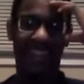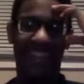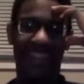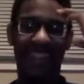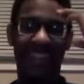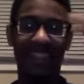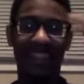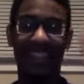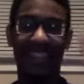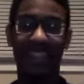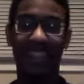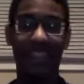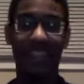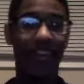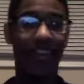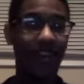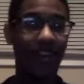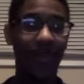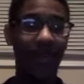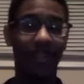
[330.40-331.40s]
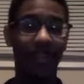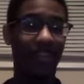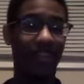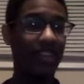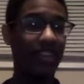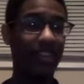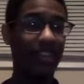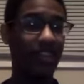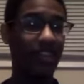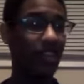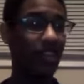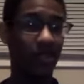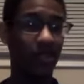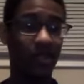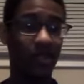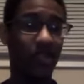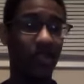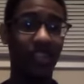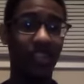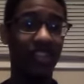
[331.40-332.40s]
He's annoying,
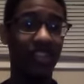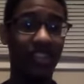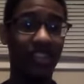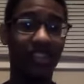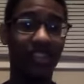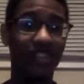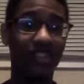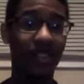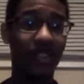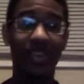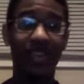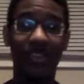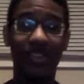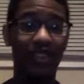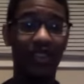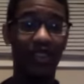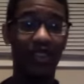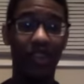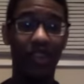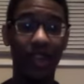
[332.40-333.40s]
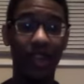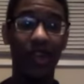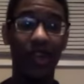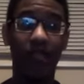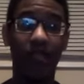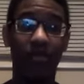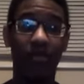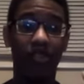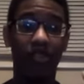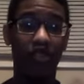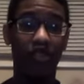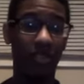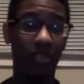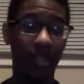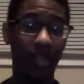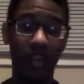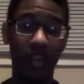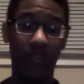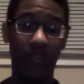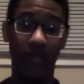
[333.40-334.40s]
he doesn't know how to shut up, but you
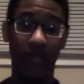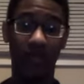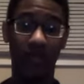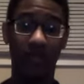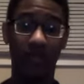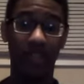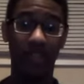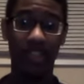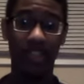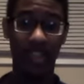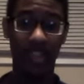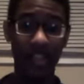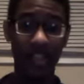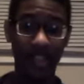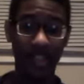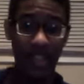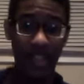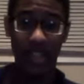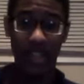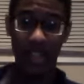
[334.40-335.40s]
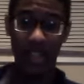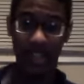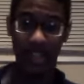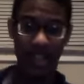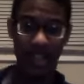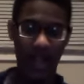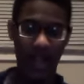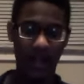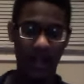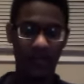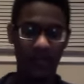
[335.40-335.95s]
love him because he's like that.